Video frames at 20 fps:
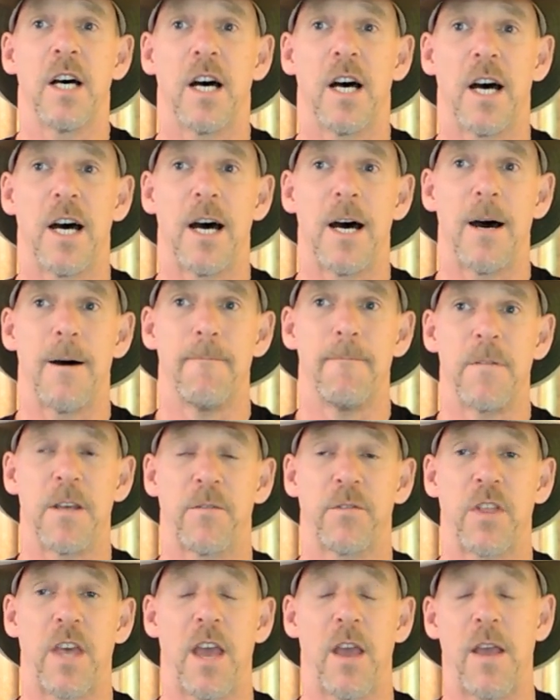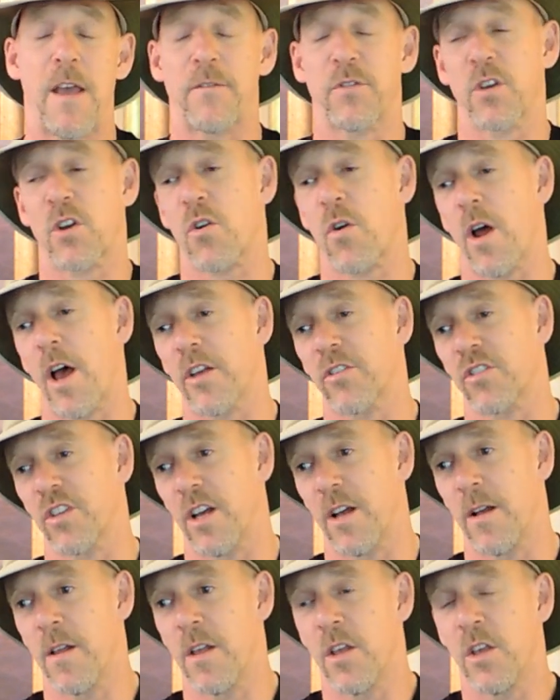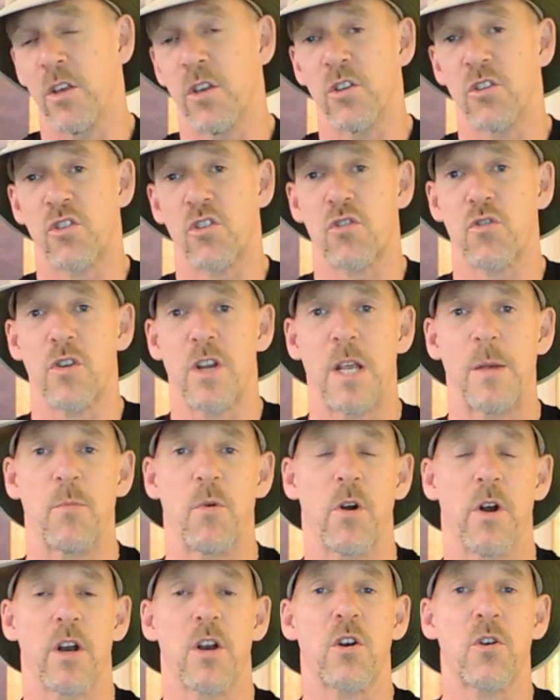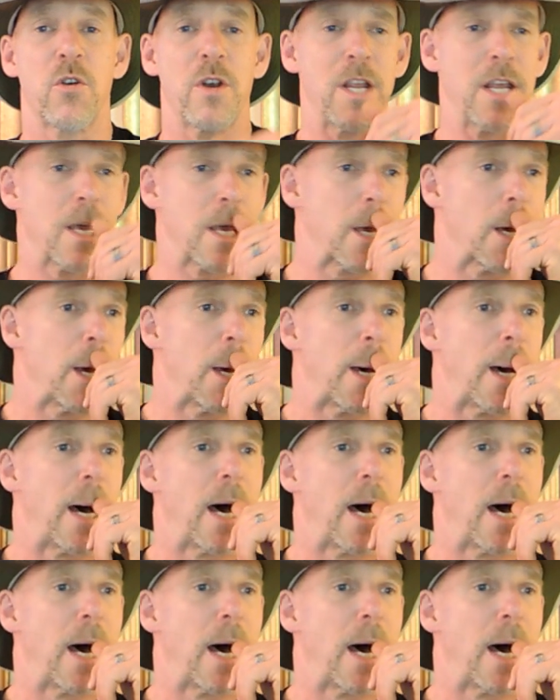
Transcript: If they have to cross a stream or a creek,